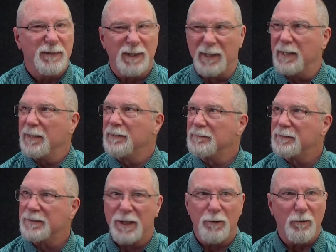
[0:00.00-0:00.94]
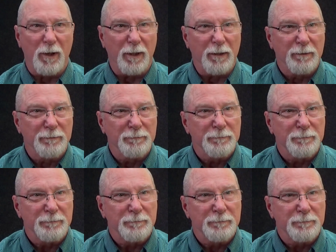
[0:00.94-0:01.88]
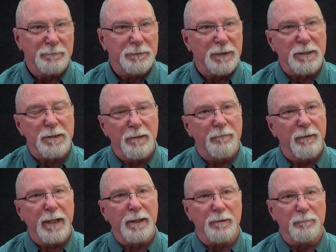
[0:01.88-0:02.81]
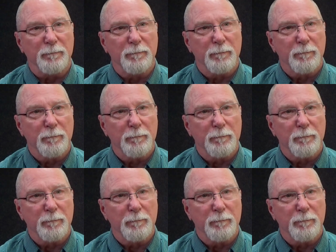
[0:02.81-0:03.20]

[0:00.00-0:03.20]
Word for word: mm. hey, so what? Mm. Doesn't affect them. Yeah.